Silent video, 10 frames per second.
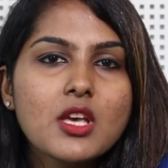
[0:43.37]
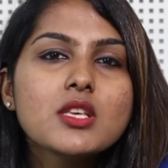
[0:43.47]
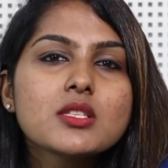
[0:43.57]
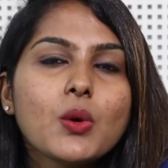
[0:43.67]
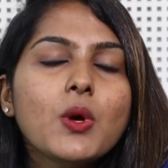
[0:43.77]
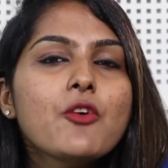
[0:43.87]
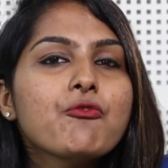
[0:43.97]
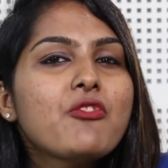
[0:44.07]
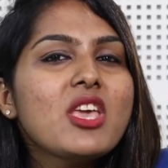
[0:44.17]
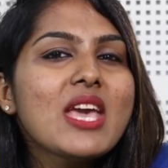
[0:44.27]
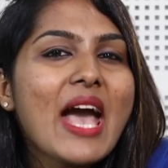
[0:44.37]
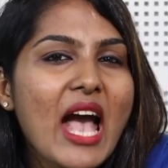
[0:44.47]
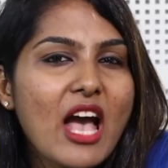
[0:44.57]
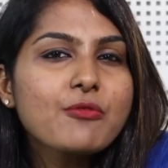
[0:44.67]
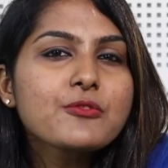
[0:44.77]
So we
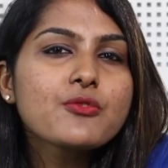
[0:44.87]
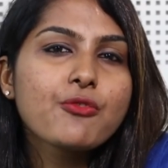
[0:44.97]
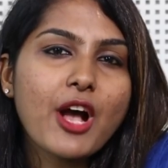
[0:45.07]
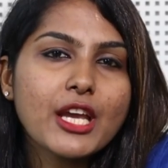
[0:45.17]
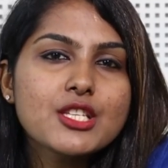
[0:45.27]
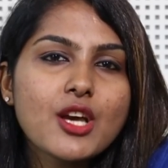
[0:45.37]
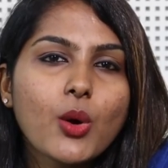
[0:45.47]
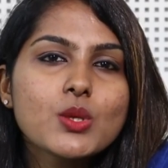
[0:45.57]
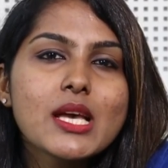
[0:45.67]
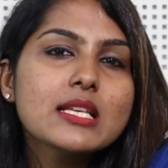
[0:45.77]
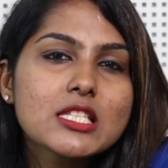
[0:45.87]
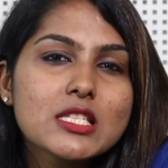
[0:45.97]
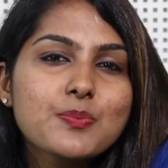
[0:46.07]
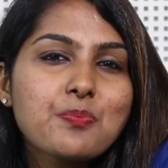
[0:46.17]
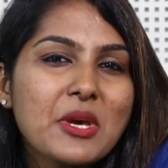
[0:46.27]
have to find out
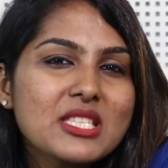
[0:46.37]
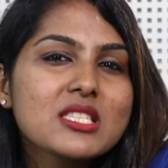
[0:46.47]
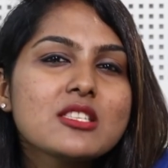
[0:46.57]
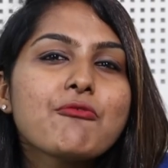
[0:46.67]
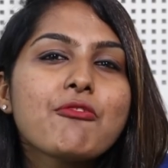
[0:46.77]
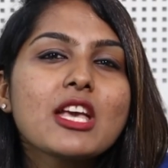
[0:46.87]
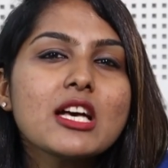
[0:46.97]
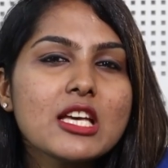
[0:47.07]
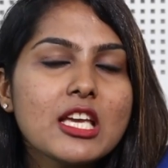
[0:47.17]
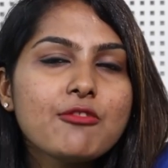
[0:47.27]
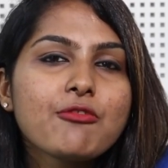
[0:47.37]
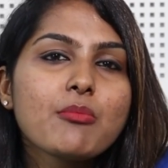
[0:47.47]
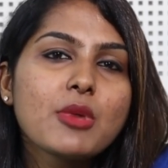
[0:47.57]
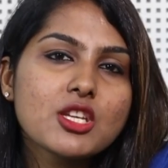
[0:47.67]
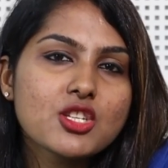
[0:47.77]
specific
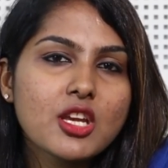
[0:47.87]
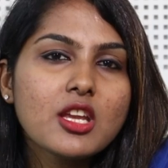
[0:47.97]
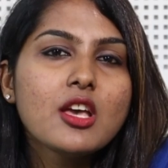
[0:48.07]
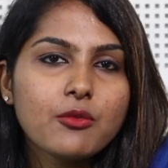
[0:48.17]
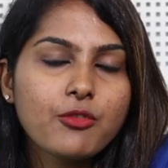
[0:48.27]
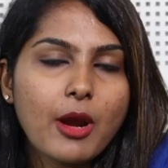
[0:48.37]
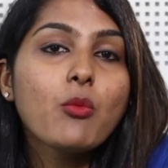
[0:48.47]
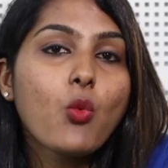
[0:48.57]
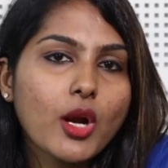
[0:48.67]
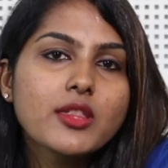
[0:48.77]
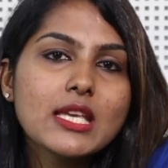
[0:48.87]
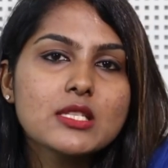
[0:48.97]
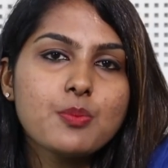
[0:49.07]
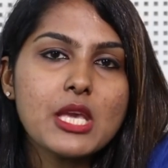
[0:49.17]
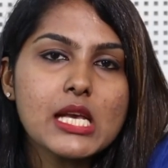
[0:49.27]
information from what they
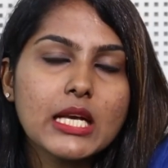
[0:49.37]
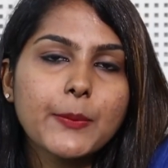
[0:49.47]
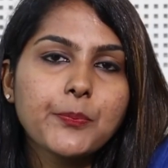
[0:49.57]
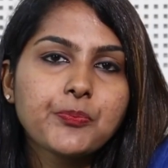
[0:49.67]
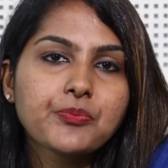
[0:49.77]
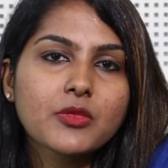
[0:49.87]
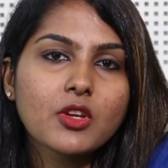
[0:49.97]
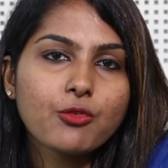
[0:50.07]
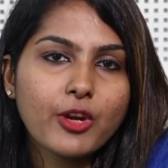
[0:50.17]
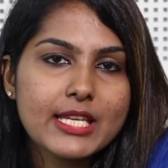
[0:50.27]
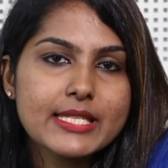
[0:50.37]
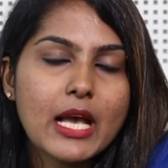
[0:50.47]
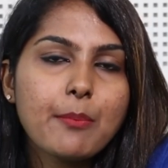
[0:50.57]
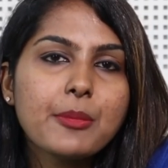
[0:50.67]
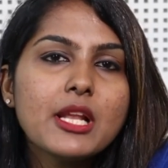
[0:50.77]
speak. For
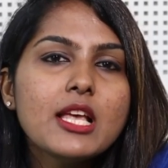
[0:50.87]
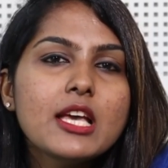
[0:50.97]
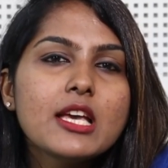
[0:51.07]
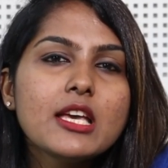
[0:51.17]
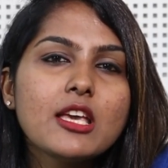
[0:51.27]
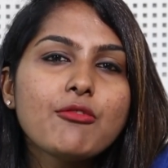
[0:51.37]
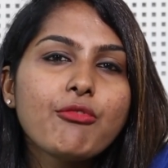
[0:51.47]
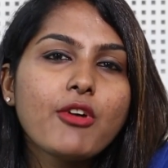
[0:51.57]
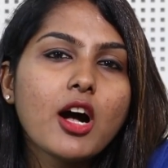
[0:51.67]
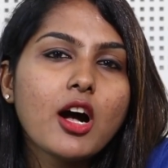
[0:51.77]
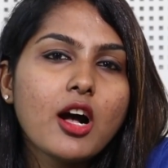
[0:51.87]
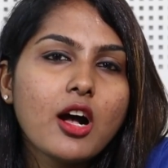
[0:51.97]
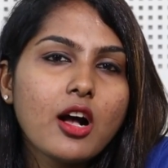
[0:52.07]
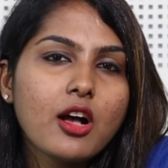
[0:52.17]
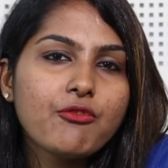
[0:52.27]
example, if
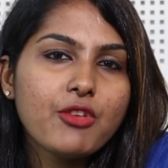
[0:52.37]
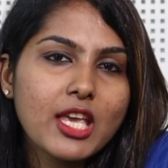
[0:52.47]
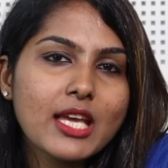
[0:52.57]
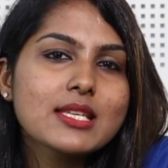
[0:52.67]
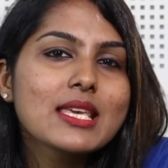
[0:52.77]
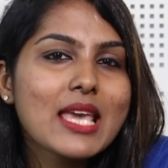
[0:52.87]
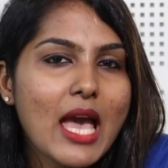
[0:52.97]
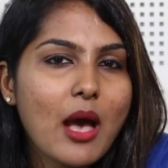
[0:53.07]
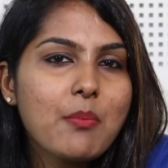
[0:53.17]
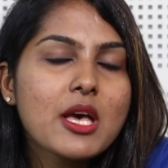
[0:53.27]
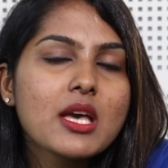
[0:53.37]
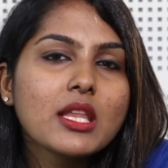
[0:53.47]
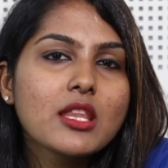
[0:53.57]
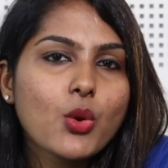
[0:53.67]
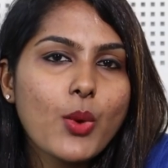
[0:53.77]
we get a gap
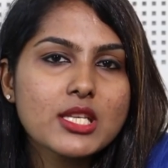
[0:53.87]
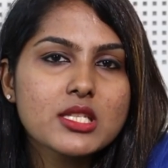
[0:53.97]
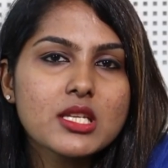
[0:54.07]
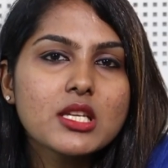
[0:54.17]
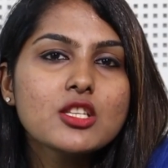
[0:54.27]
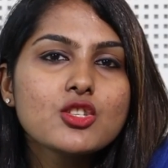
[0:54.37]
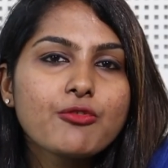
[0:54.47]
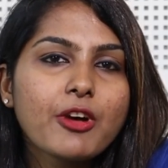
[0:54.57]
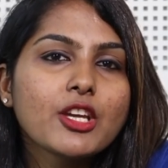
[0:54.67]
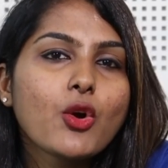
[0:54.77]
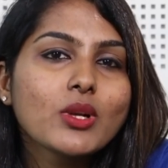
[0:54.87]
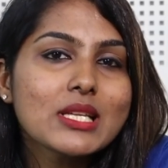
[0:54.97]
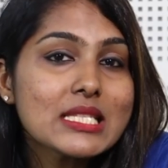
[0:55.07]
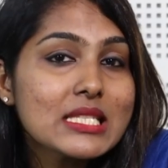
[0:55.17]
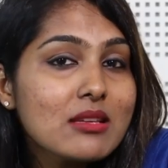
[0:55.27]
in the question to find out
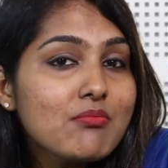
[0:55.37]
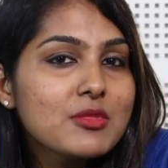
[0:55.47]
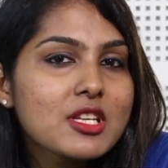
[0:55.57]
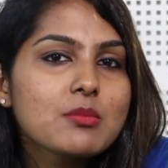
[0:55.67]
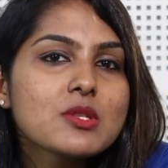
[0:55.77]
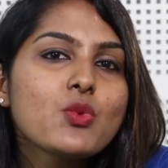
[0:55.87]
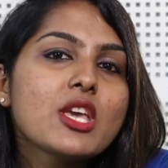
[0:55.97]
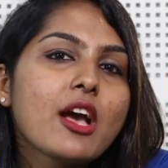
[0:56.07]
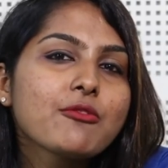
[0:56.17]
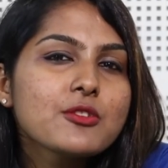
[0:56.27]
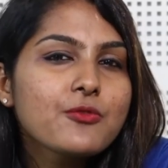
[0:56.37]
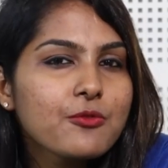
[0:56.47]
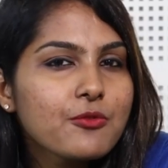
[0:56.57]
symptoms, we have to